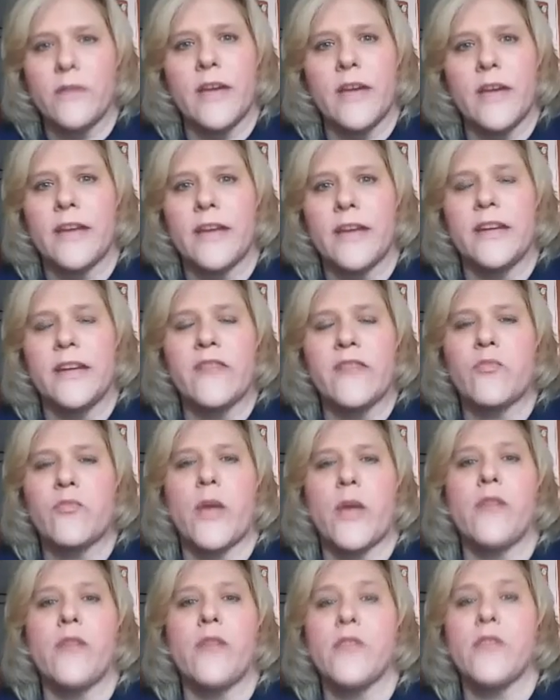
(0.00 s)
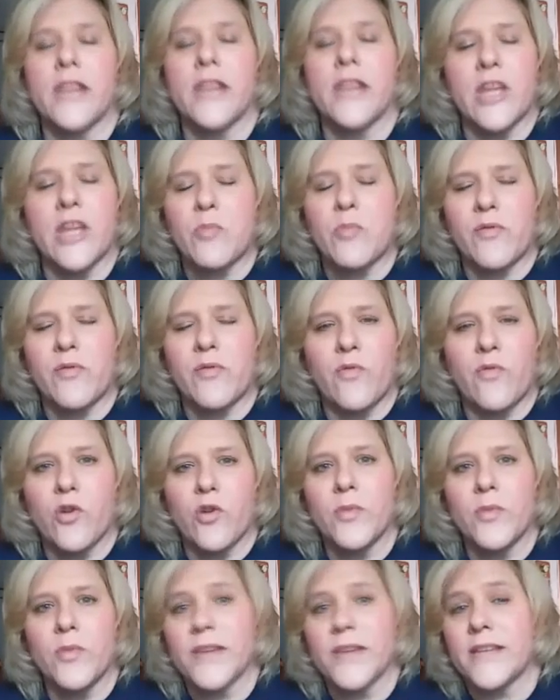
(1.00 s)
I didn't even bother getting up at
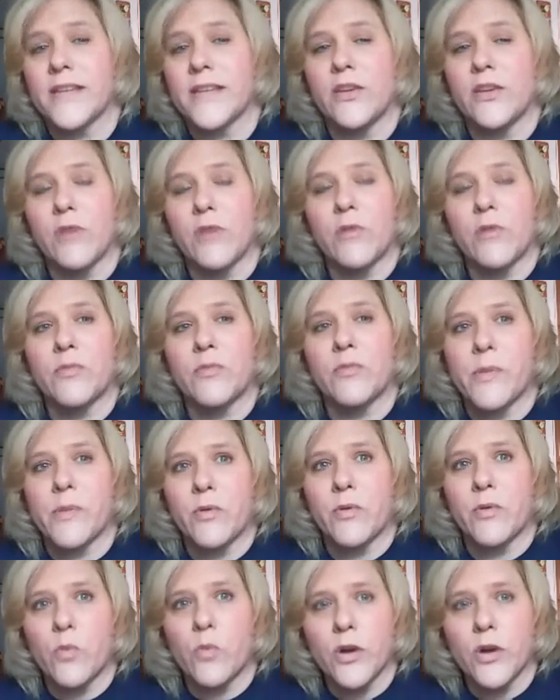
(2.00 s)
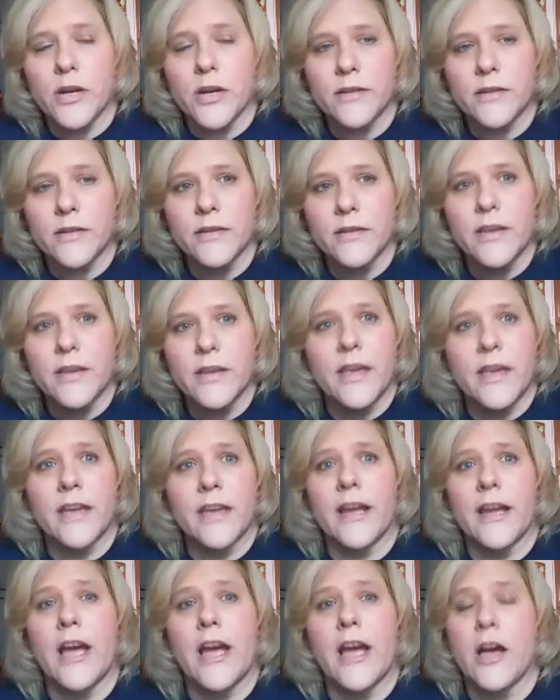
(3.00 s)
4 because I knew I wouldn't be able to work.
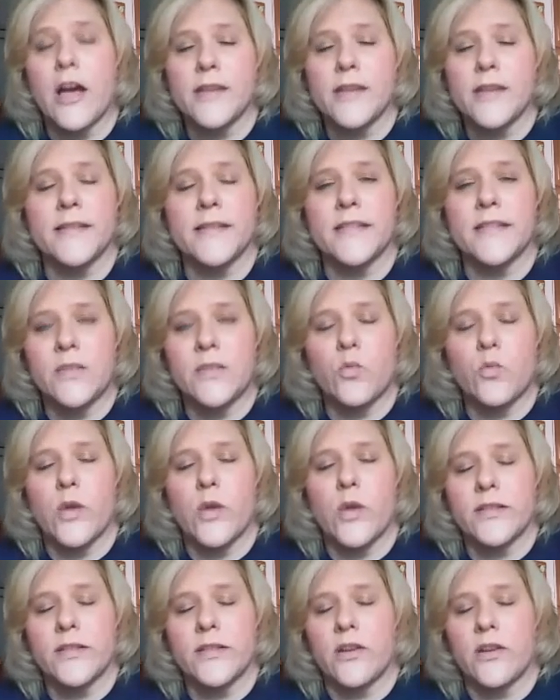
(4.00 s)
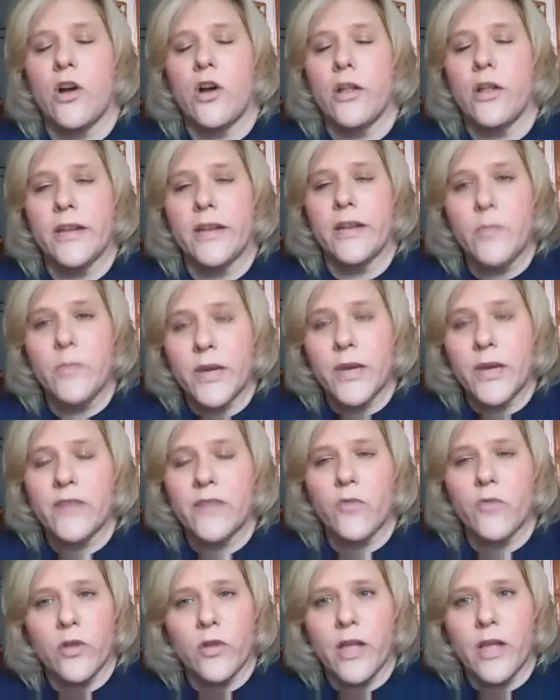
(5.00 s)
And I honestly didn't want to call anybody at
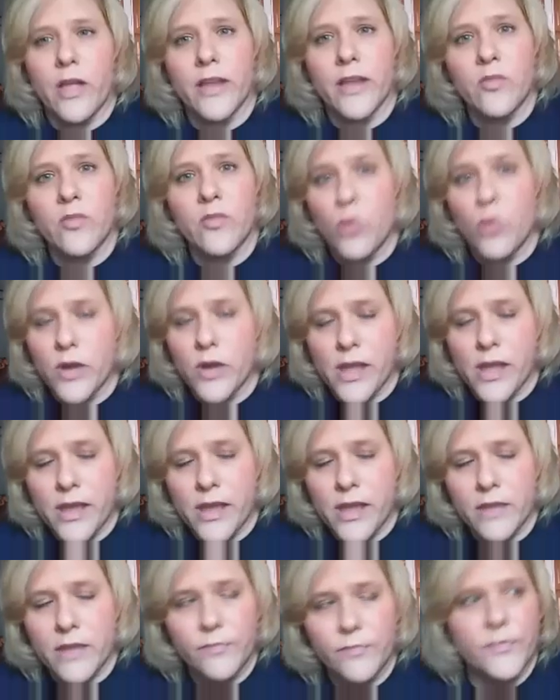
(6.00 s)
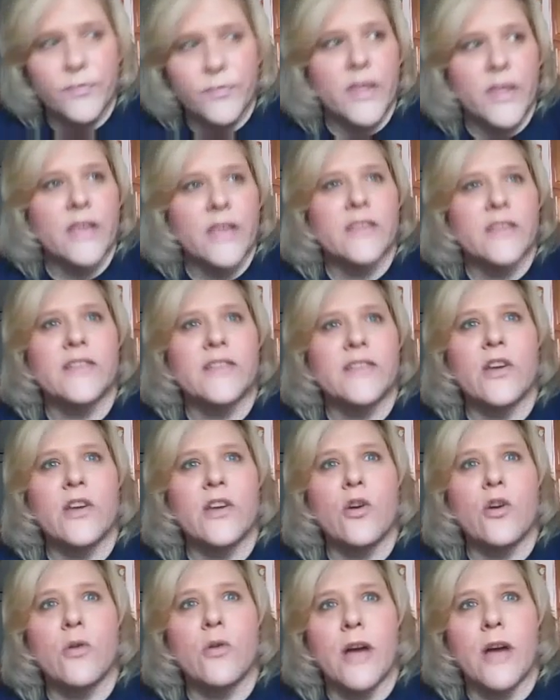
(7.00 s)
4 o'clock in the morning again.
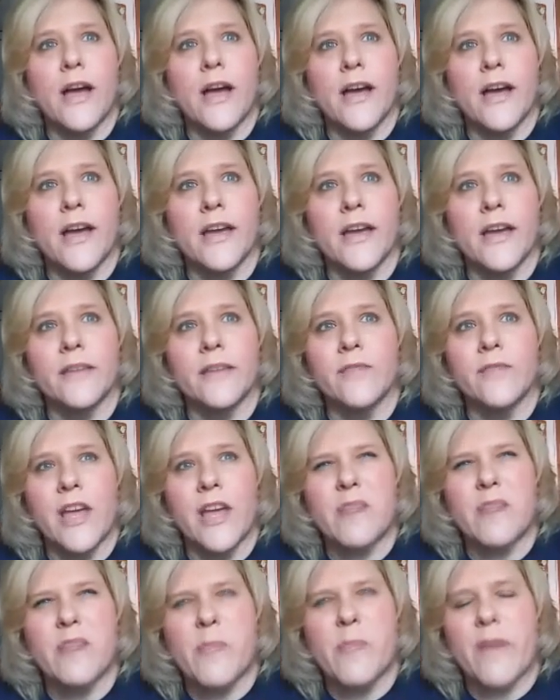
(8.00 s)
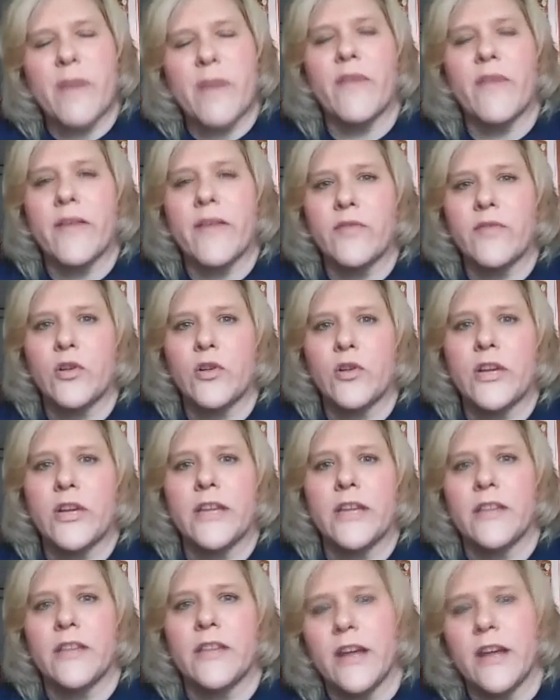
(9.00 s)
So I got up about
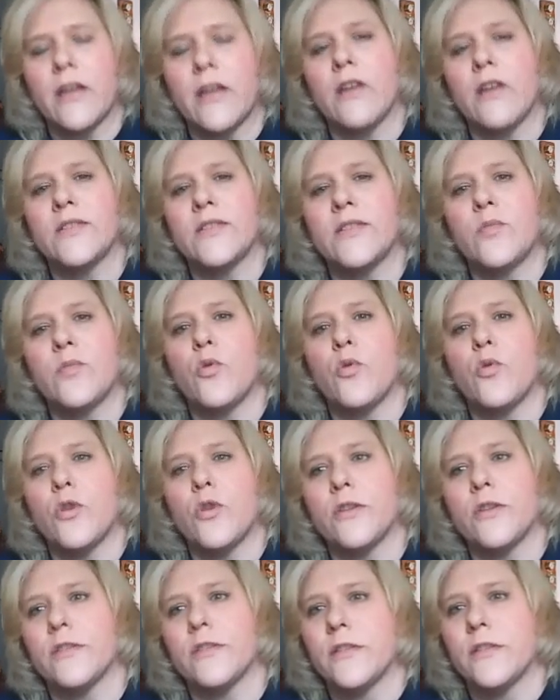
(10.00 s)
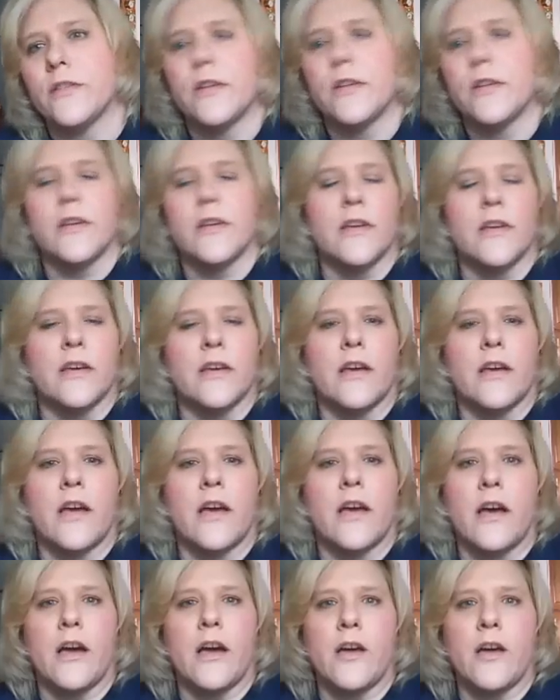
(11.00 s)
5:30, and then I called support and
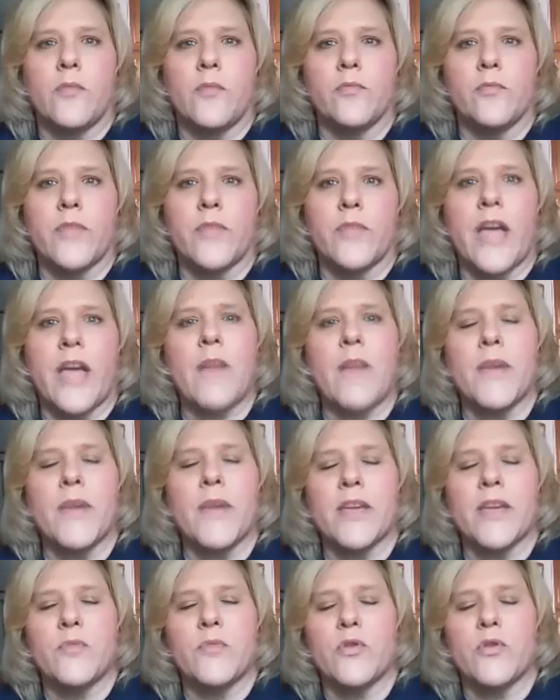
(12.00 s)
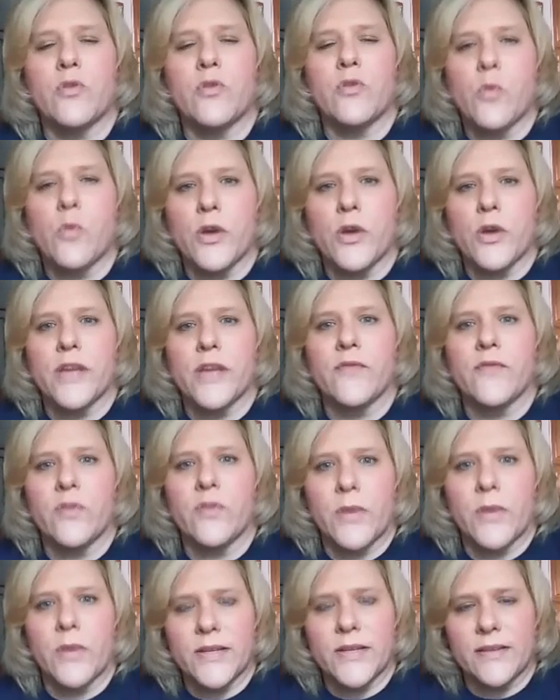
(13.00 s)
got my computer working for
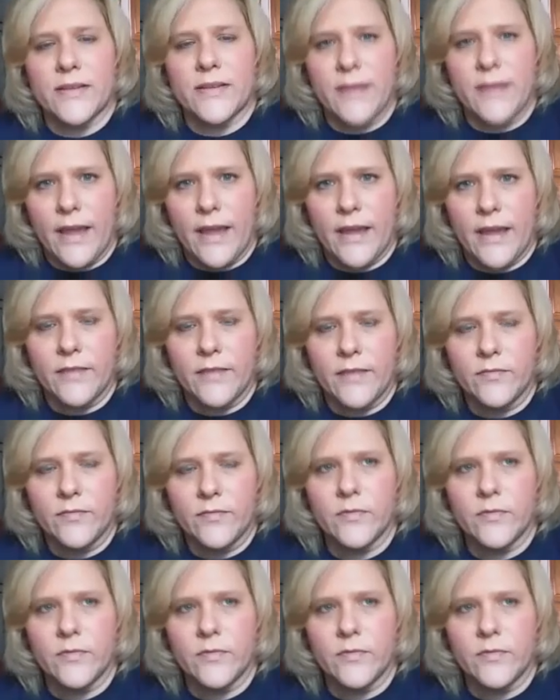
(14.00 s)
the rest of the day.